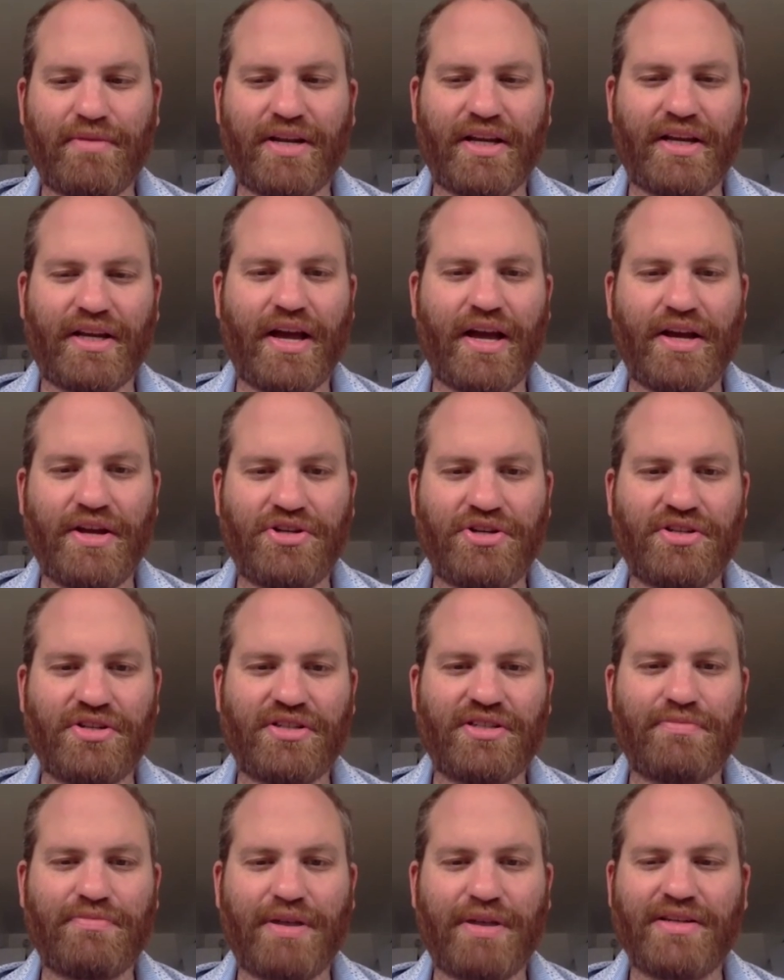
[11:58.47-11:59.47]

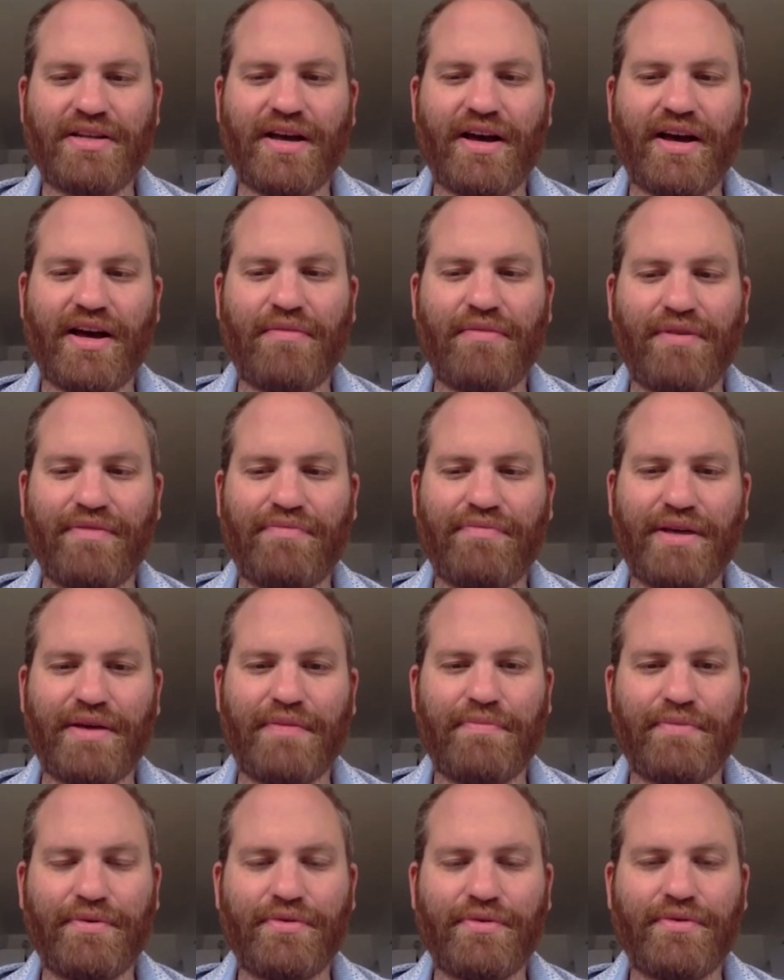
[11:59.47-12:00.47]
medication, spend time with
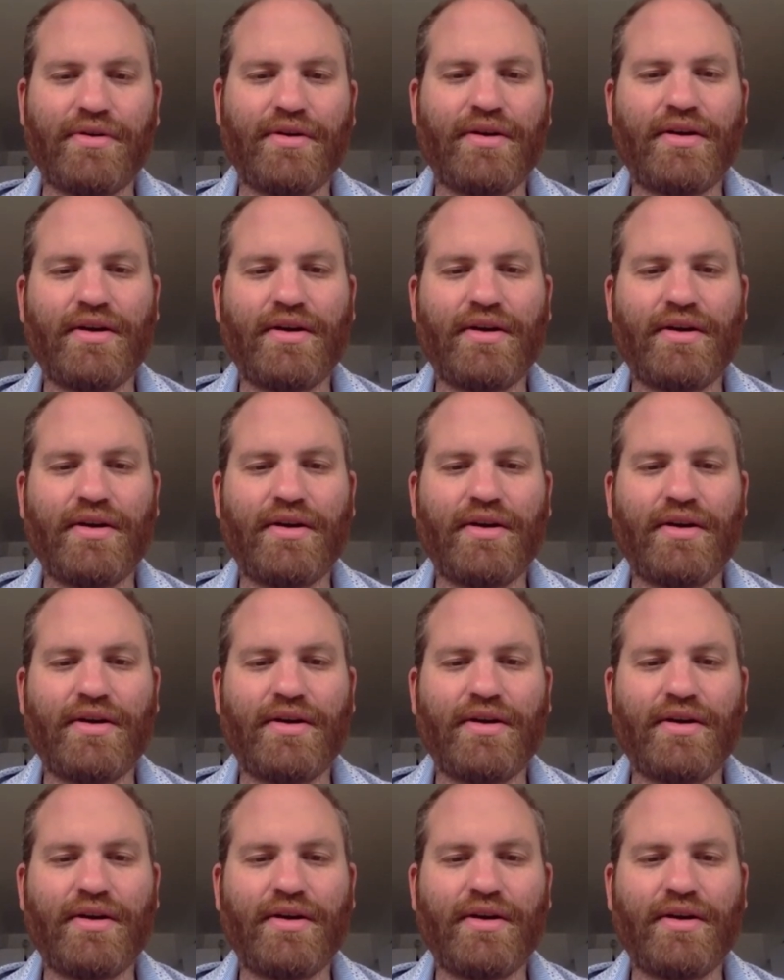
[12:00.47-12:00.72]
people.